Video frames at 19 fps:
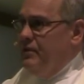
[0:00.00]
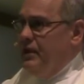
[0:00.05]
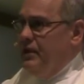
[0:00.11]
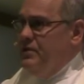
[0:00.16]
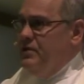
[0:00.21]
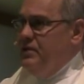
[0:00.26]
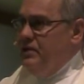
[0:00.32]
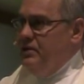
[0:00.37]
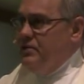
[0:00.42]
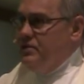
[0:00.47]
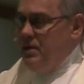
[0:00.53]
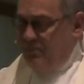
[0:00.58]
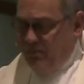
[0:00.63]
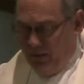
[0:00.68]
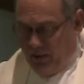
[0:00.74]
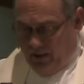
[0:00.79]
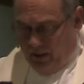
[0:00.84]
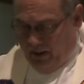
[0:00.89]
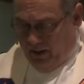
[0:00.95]
Isn't there
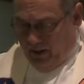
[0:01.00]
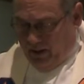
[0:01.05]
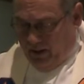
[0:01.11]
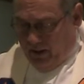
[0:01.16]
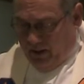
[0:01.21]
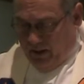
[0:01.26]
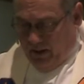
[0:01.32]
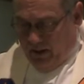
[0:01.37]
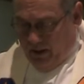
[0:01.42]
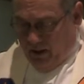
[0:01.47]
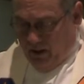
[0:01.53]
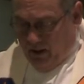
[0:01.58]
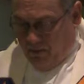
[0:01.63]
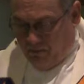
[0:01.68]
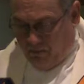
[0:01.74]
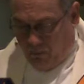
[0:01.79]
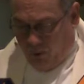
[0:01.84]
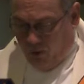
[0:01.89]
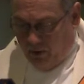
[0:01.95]
something
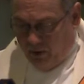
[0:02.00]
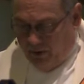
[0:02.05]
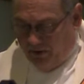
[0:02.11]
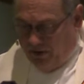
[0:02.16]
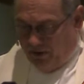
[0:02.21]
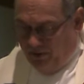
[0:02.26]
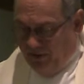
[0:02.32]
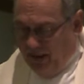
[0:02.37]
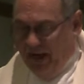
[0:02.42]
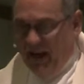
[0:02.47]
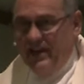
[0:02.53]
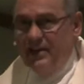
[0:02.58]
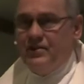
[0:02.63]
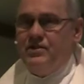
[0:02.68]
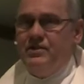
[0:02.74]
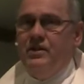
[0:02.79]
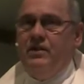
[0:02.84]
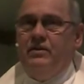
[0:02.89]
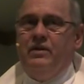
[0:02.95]
more than that?
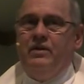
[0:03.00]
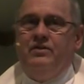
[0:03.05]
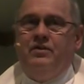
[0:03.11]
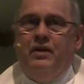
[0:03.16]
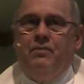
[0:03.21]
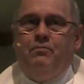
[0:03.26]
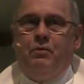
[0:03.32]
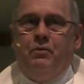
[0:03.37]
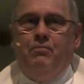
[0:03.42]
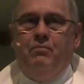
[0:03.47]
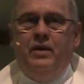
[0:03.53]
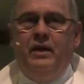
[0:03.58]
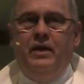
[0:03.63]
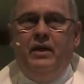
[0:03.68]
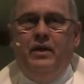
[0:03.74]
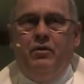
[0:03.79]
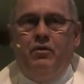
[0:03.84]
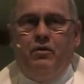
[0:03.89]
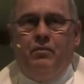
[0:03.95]
Isn't there a deeper
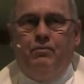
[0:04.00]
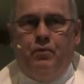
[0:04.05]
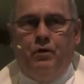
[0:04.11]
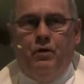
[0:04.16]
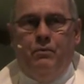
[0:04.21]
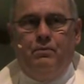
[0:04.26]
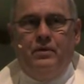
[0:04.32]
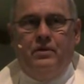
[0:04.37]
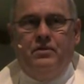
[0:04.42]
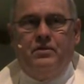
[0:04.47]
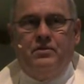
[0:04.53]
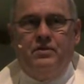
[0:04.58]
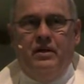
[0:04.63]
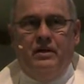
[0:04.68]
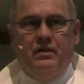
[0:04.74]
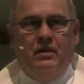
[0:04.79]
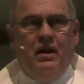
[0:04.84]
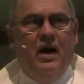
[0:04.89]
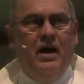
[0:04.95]
meaning or purpose
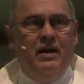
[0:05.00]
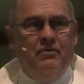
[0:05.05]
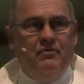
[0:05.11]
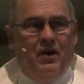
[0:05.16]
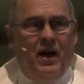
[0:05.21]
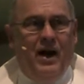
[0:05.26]
in life?